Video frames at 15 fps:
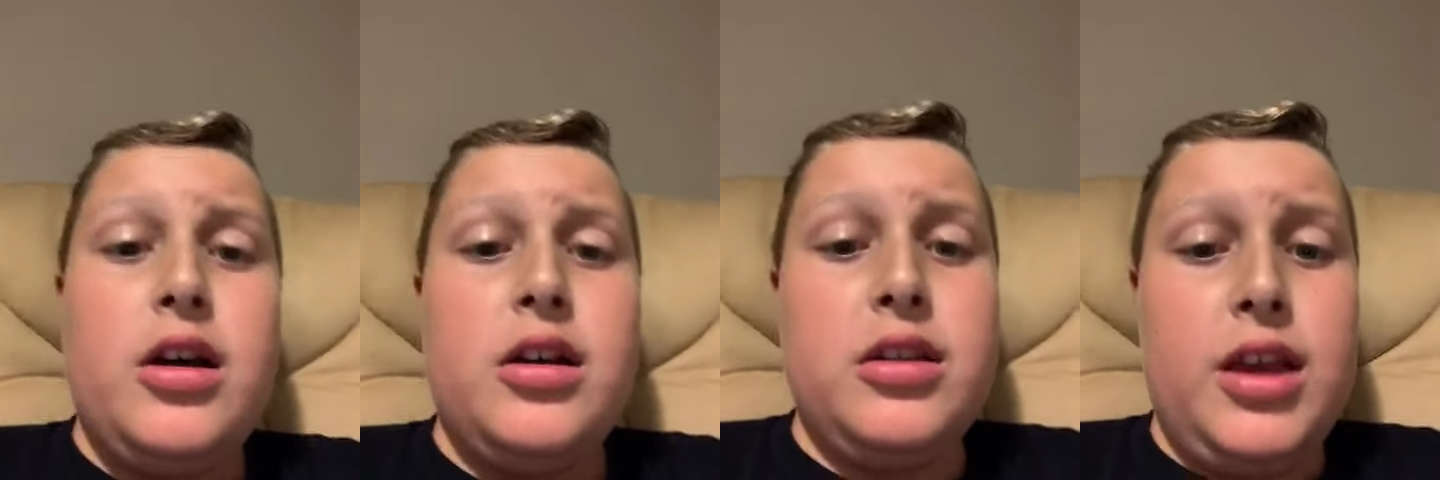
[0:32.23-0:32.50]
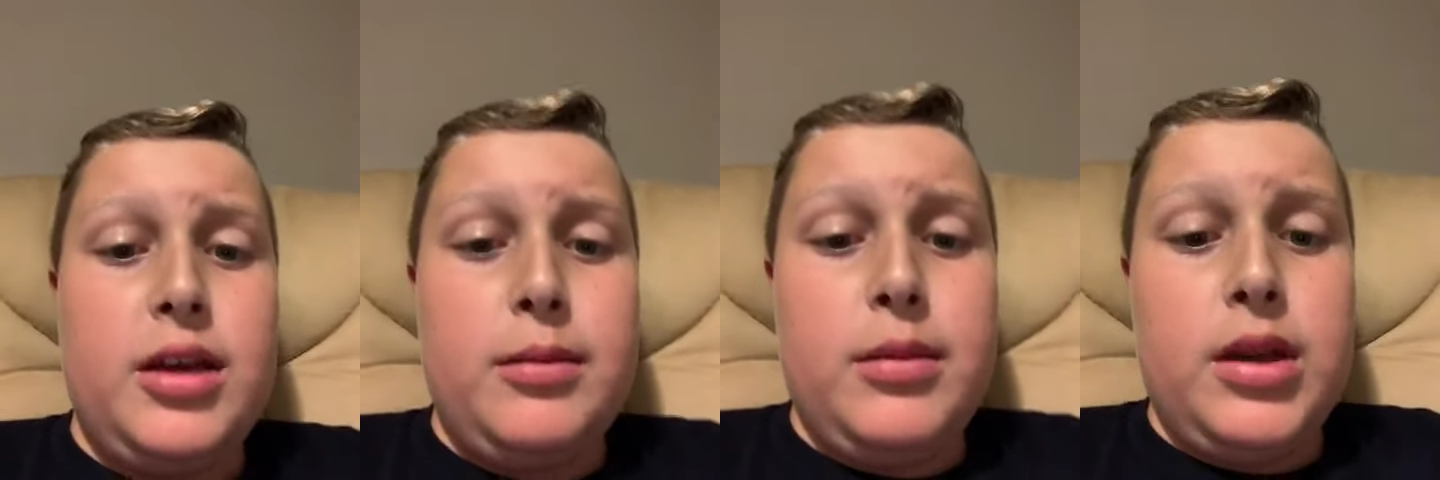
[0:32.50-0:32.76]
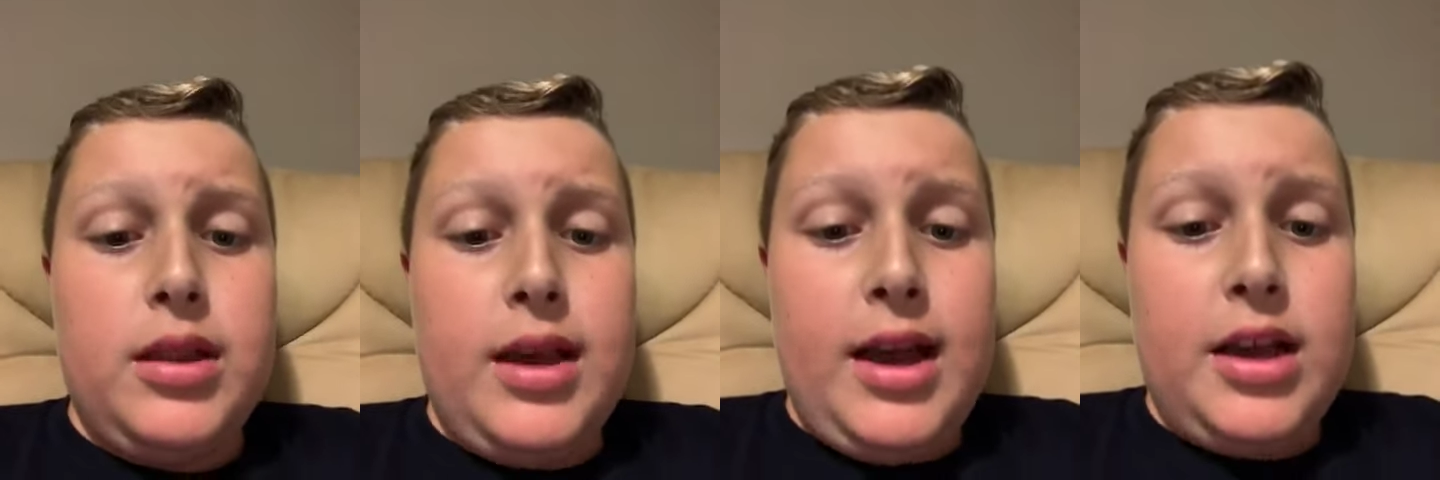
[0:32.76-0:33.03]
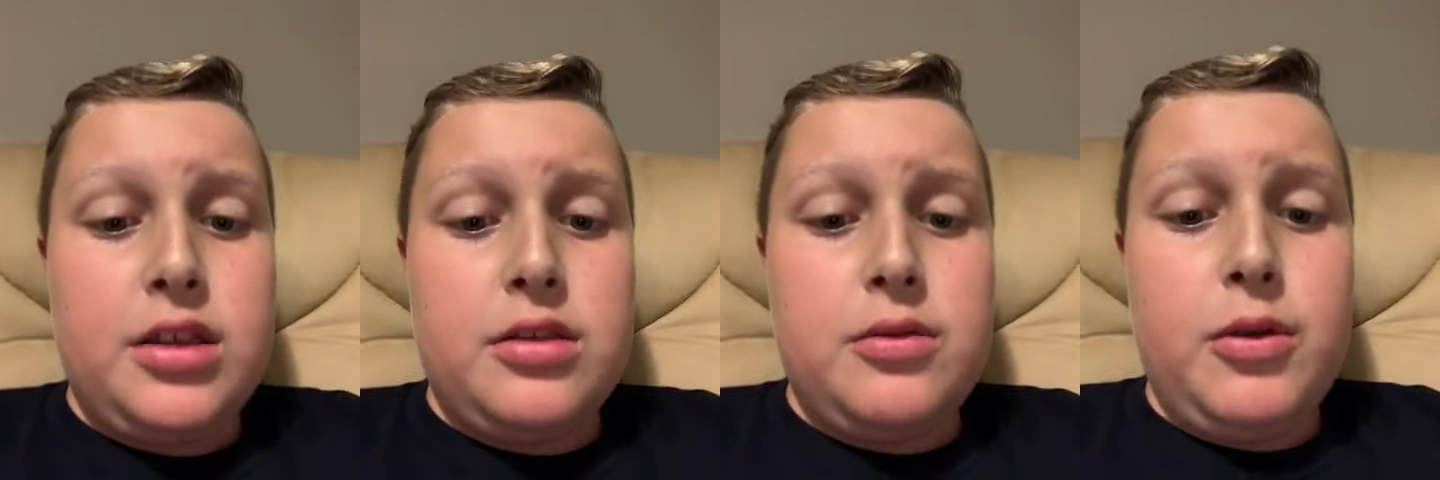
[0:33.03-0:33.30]
Unlike my
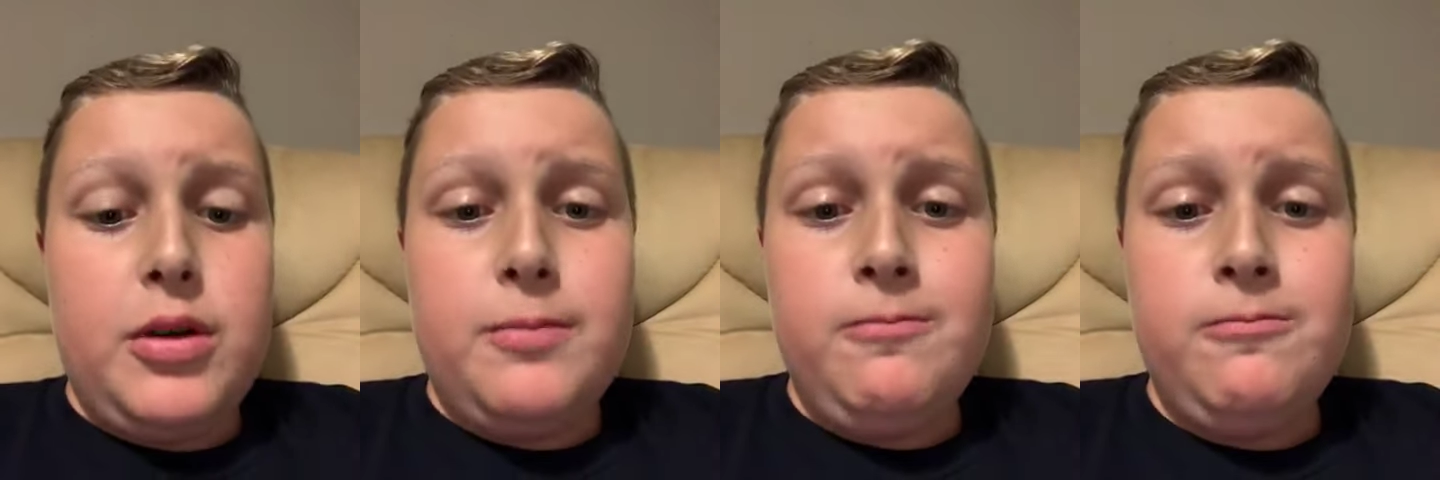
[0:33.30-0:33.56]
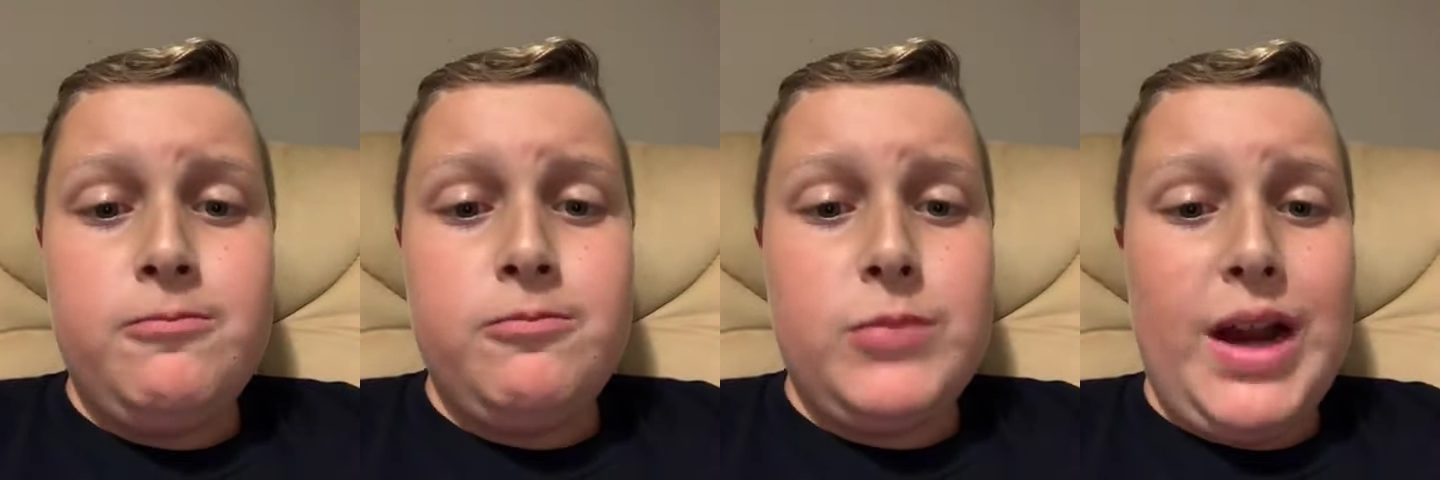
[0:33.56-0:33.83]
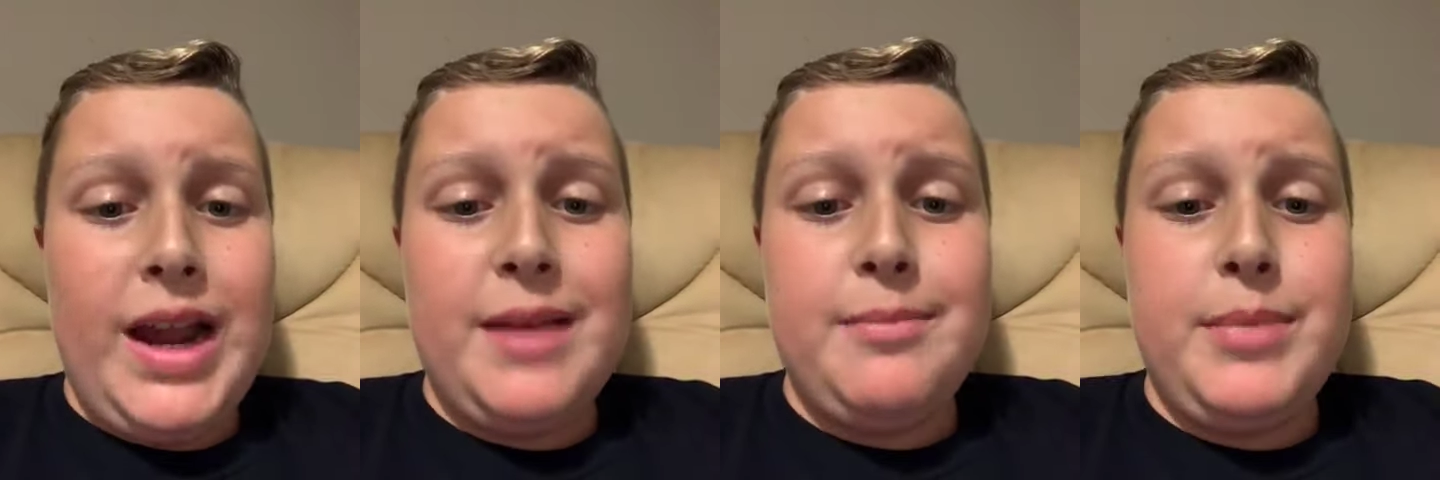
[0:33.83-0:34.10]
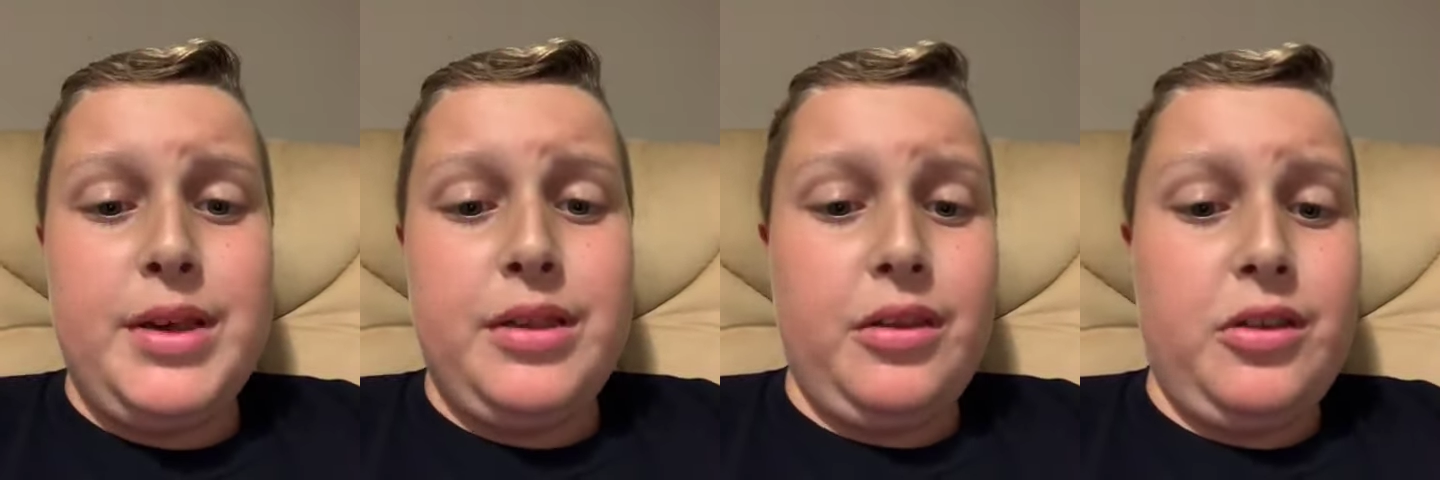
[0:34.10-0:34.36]
last one, I
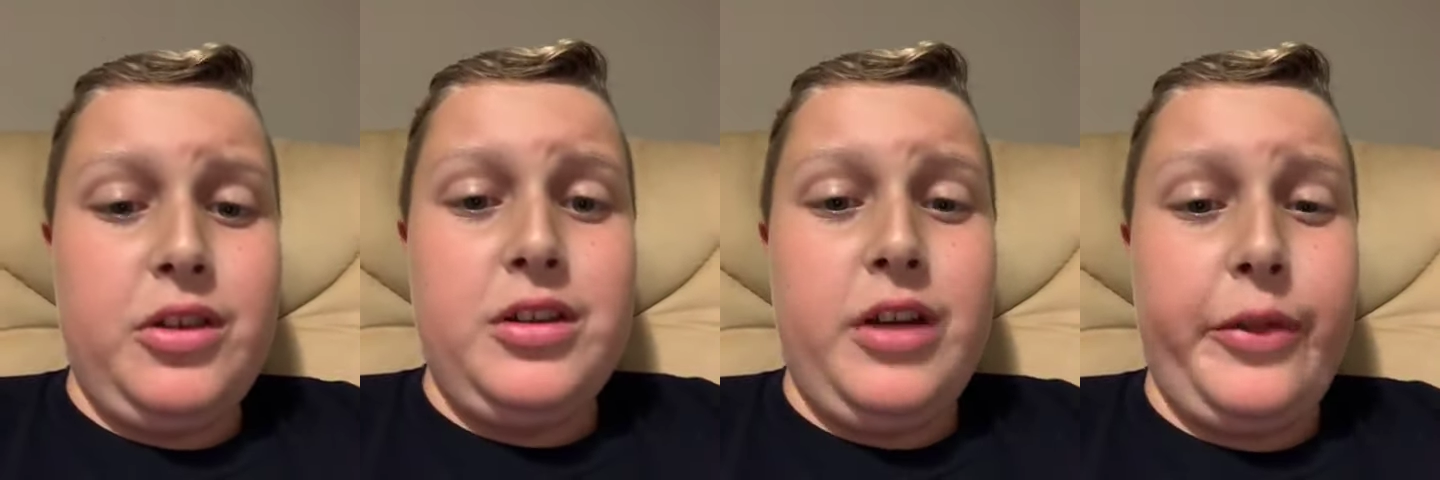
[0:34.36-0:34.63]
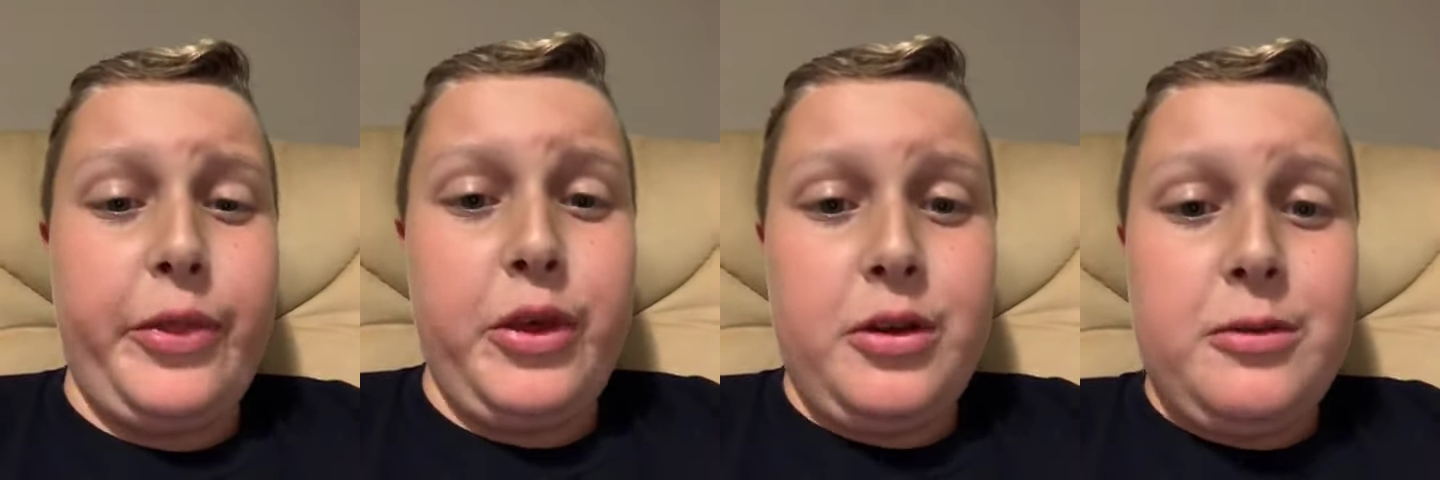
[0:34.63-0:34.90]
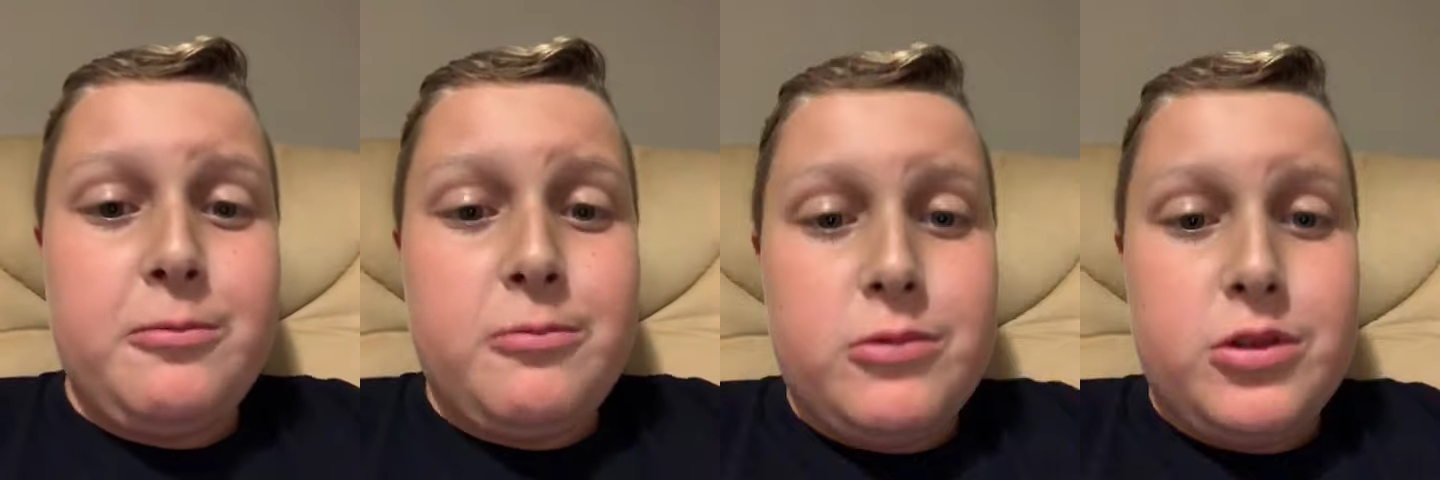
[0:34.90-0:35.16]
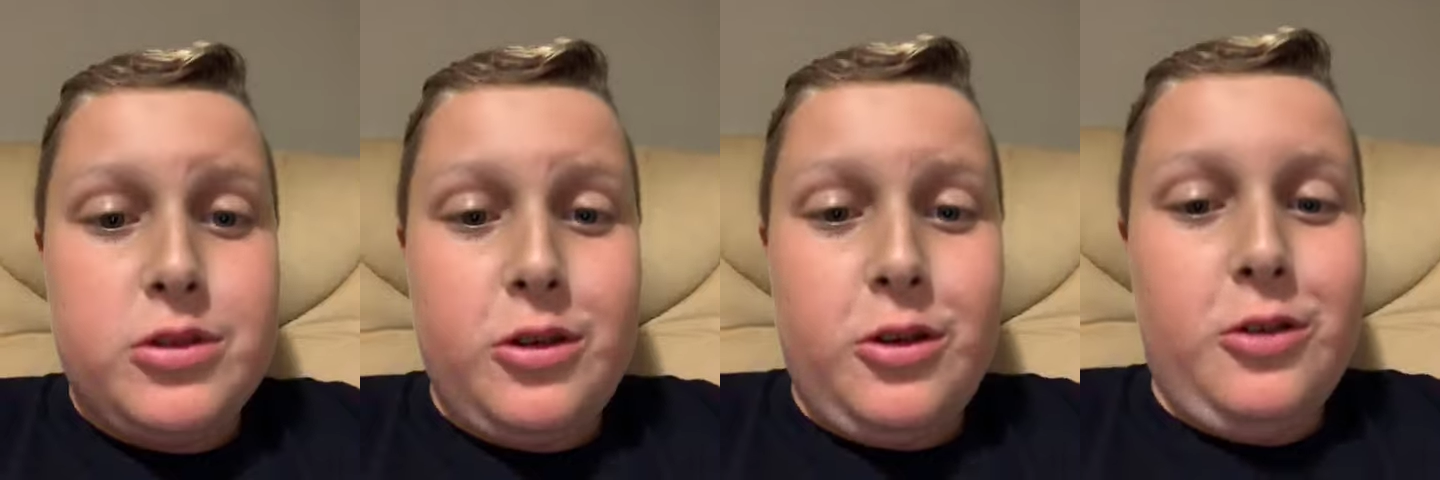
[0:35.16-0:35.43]
had basically nothing.
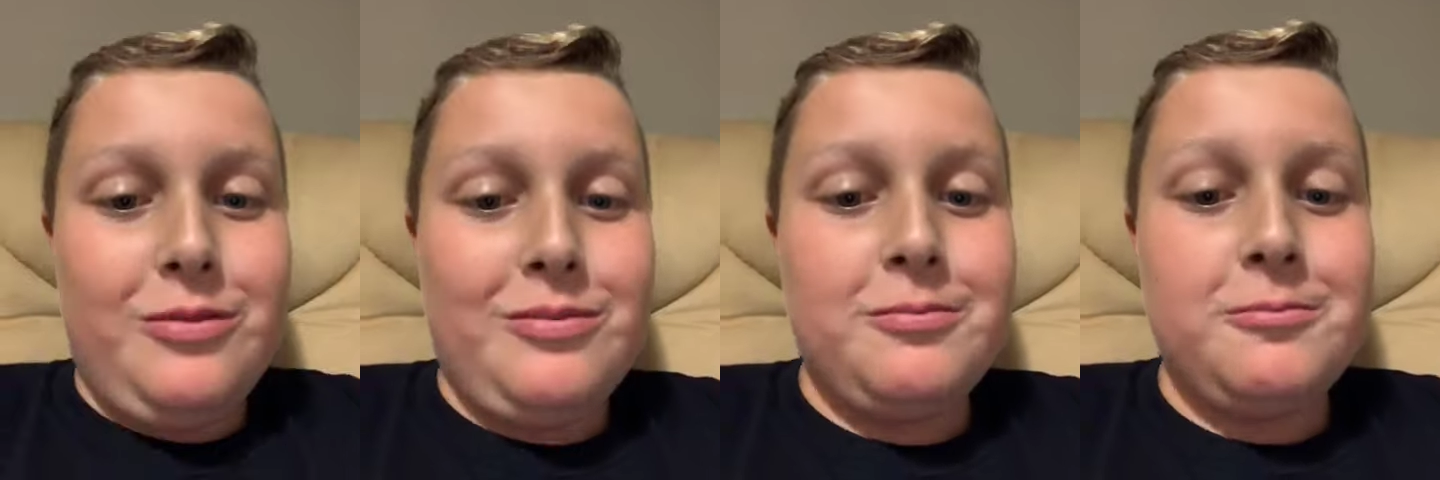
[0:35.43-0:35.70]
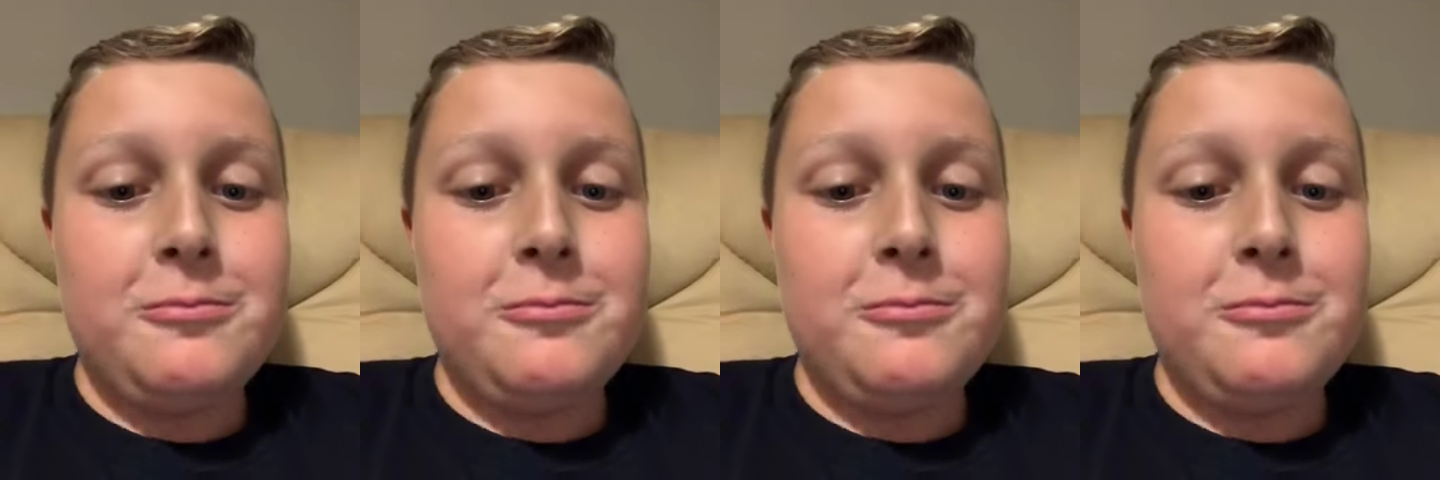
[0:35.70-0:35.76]
So